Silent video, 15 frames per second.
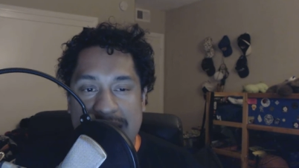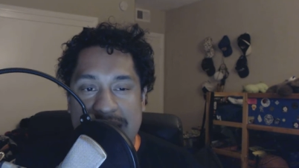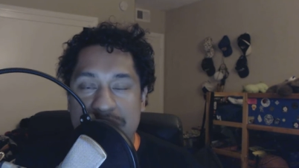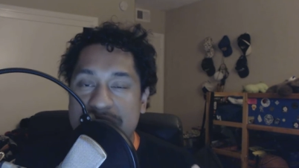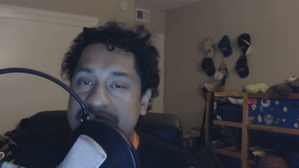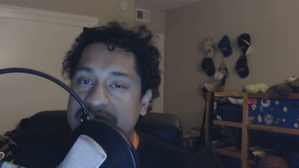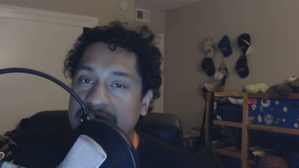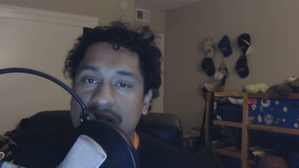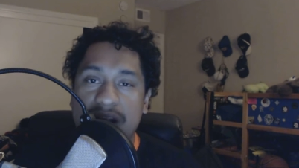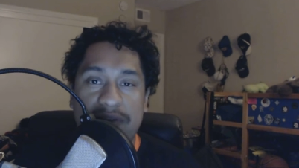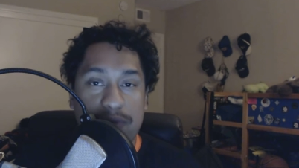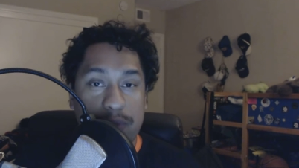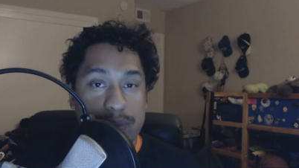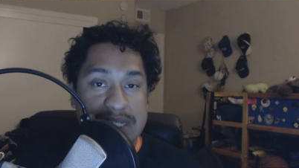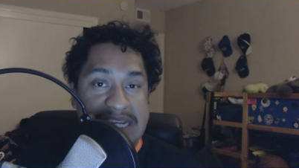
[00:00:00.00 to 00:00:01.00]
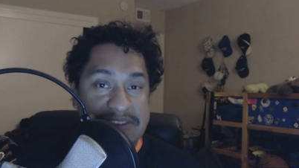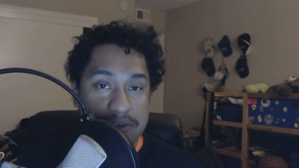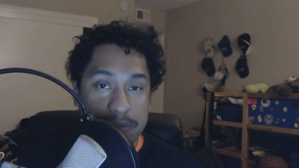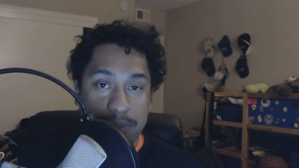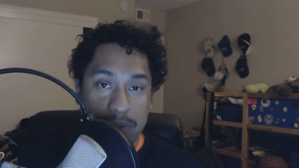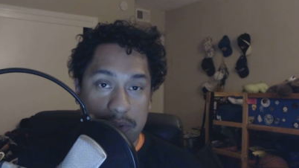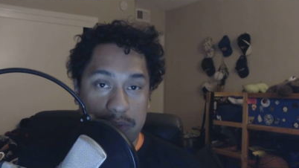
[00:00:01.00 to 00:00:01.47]
you need to look off your
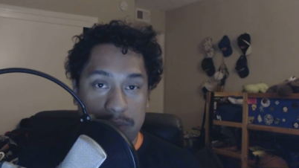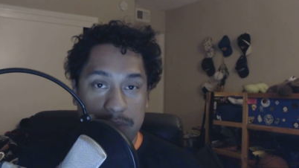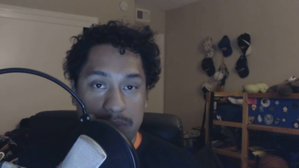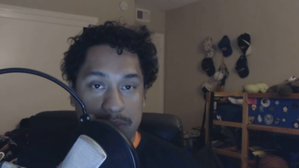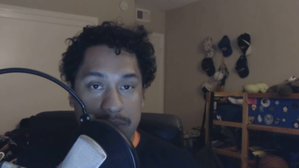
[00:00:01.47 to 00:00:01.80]
receiver, bro.